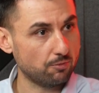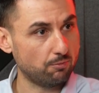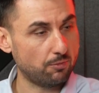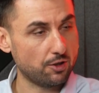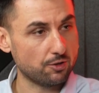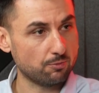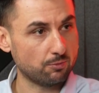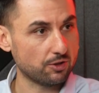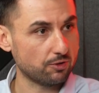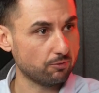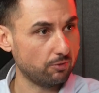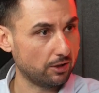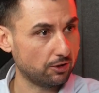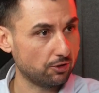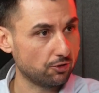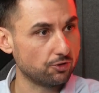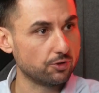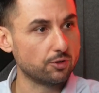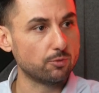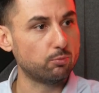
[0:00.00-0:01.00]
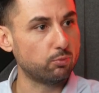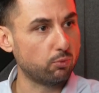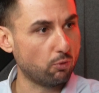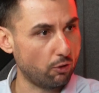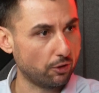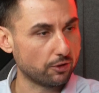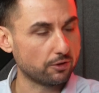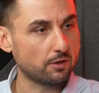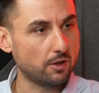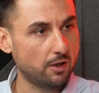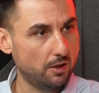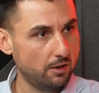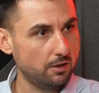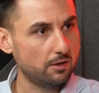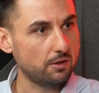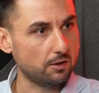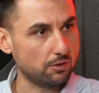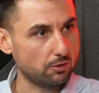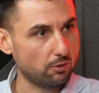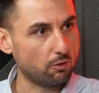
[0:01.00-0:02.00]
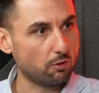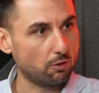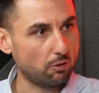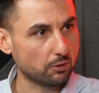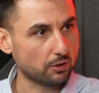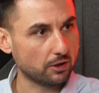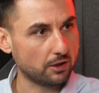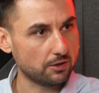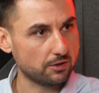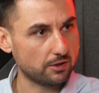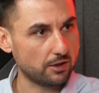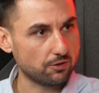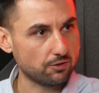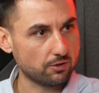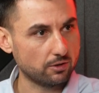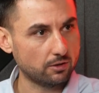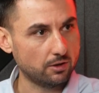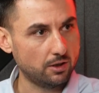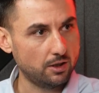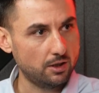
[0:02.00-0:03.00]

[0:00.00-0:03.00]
management strategy deployed in your organization.